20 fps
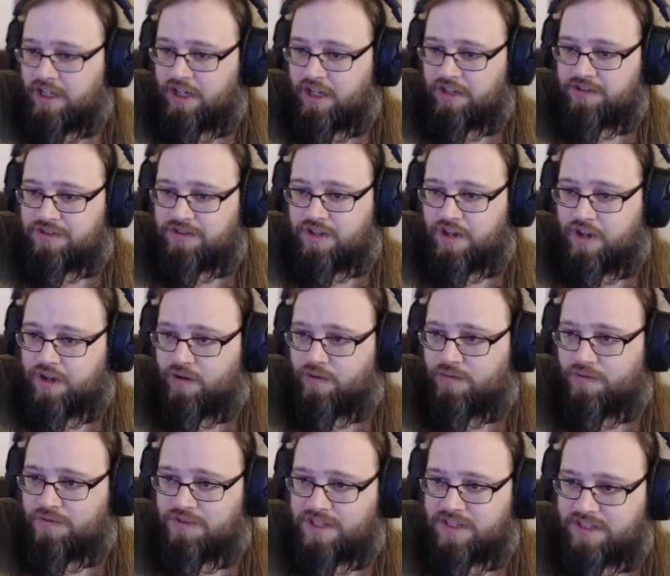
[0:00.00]

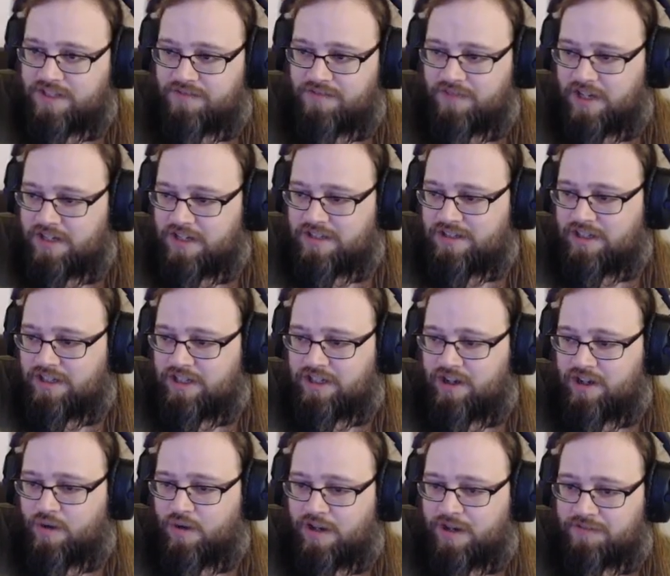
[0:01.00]
So, this event is going to
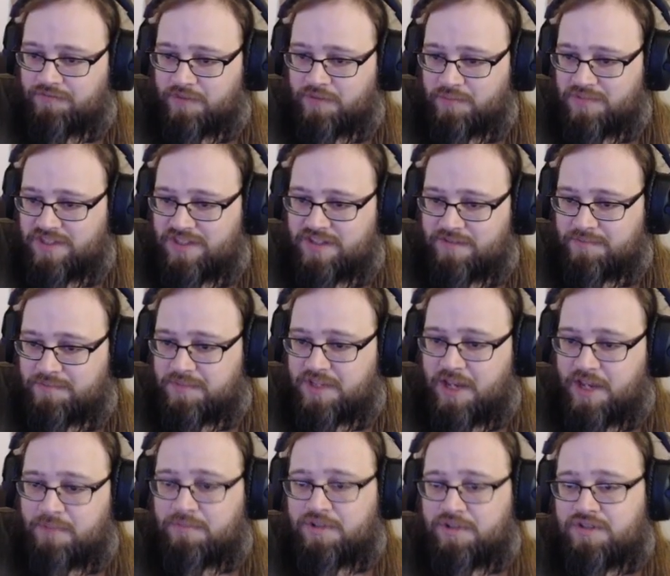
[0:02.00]
go on from
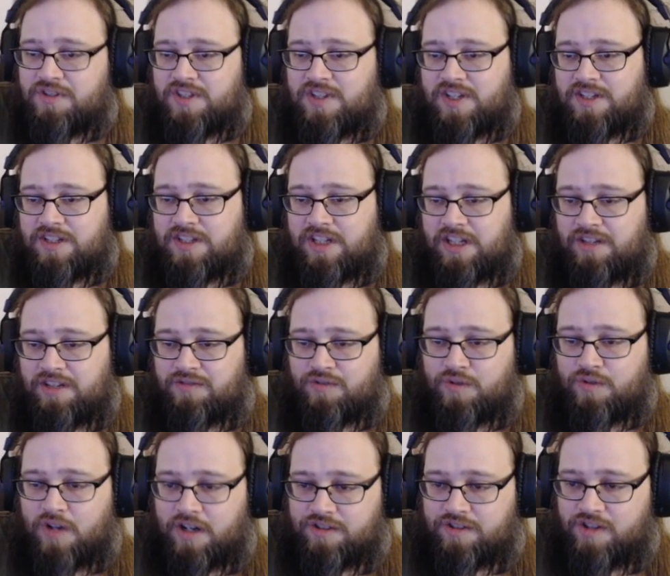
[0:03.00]
September 16th
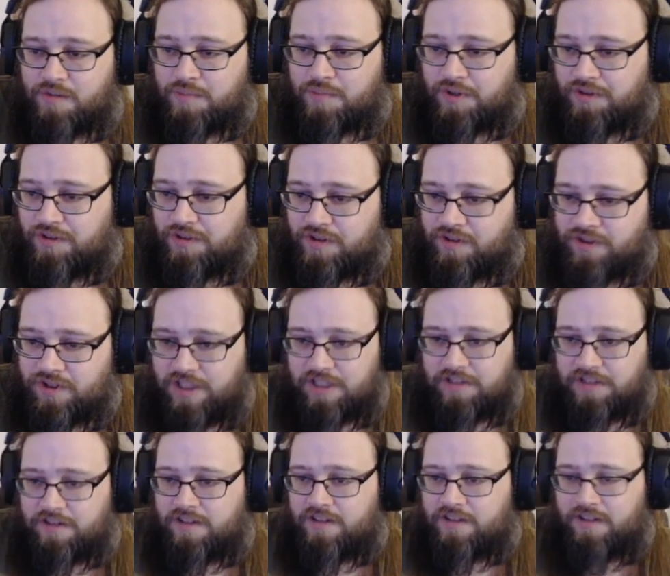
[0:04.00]
through October 13th.